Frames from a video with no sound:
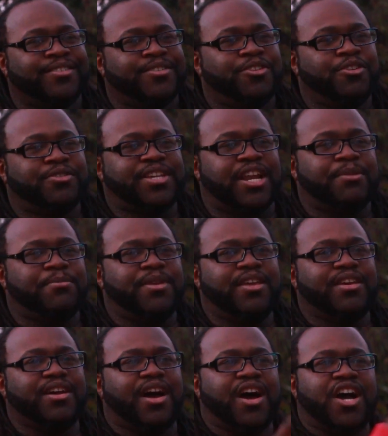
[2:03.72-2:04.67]
You telling
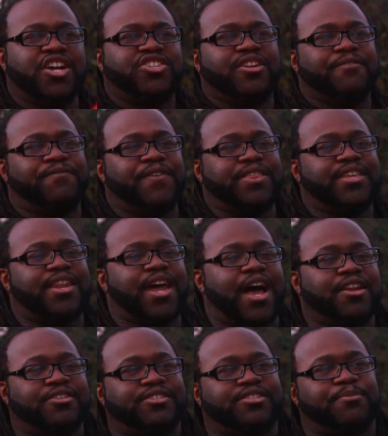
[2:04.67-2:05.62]
me
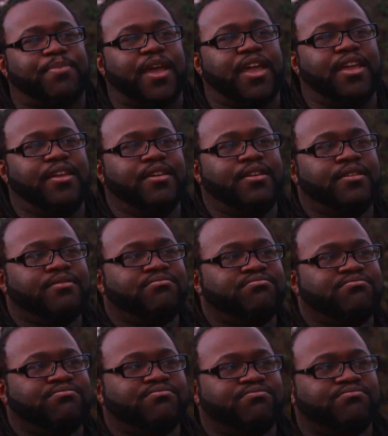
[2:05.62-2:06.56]
$150 to pay,
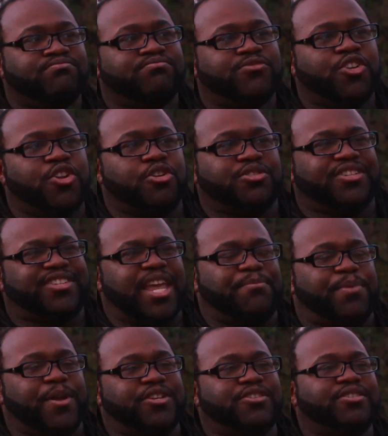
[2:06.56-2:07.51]
to
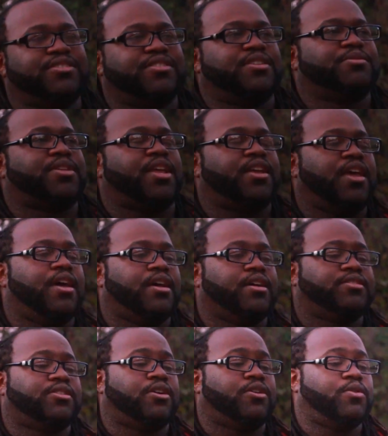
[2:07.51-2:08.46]
take pictures? He was like,
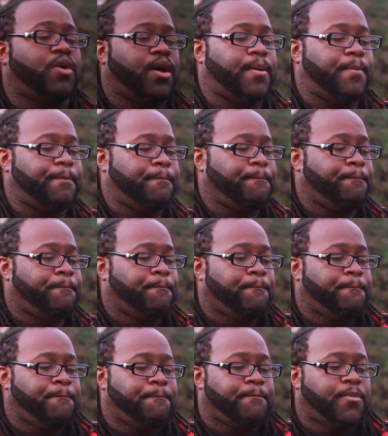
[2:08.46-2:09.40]
yeah. So,
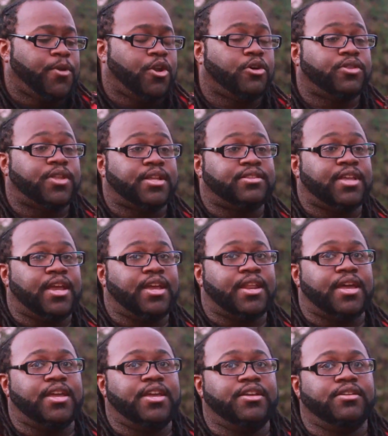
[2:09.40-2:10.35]
that day
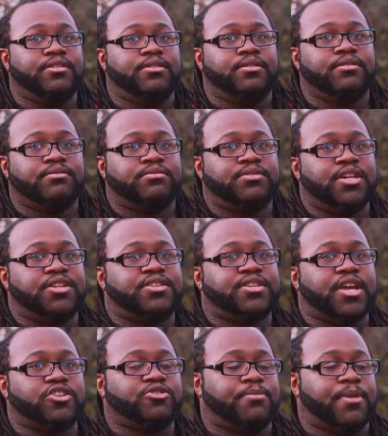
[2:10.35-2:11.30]
that he didn't
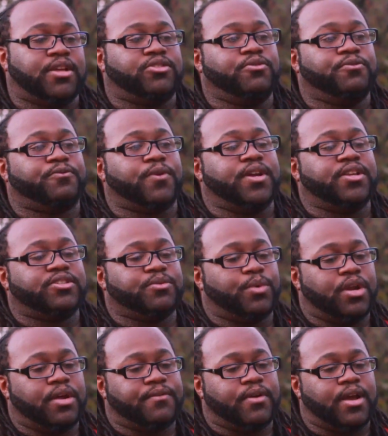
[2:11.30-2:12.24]
schedule my two friends or
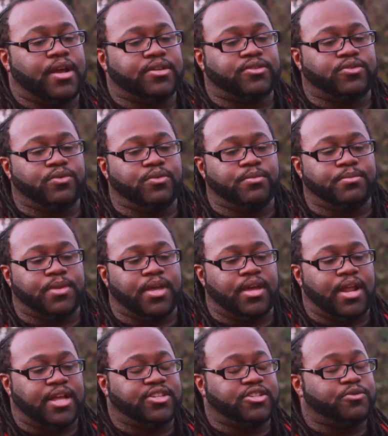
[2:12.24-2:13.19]
whatever, I assumed
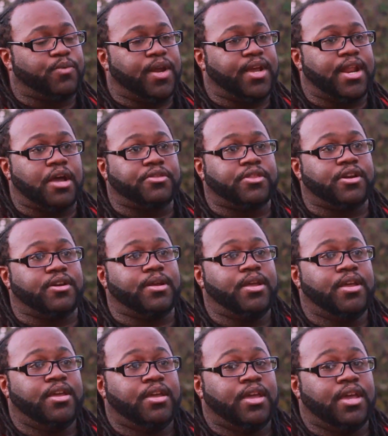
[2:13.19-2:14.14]
that I just ran out there
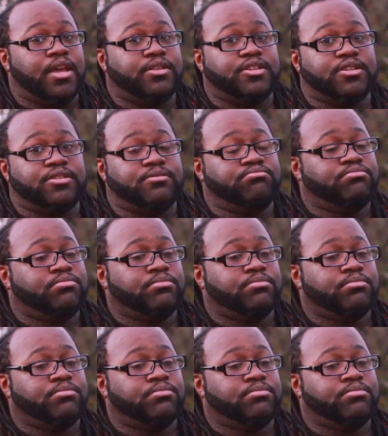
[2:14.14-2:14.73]
and just